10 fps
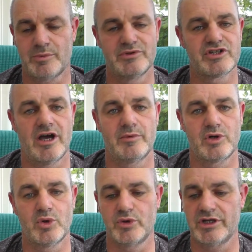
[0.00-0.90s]
and start
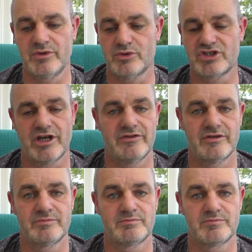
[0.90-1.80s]
recording or shutting
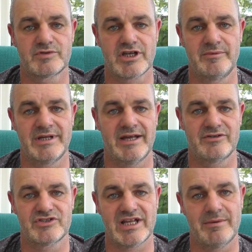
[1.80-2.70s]
the scope down
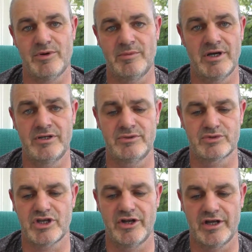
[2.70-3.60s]
to standby mode or
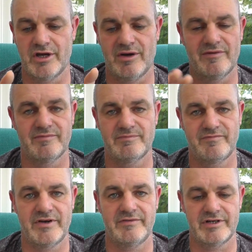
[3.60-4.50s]
turning it off.
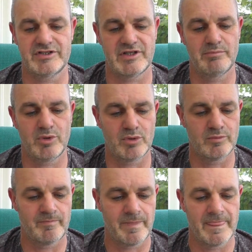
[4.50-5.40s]
Very, very
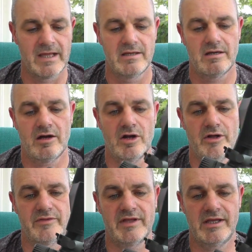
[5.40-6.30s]
simple. I
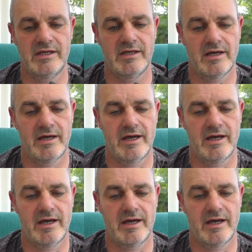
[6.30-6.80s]
like the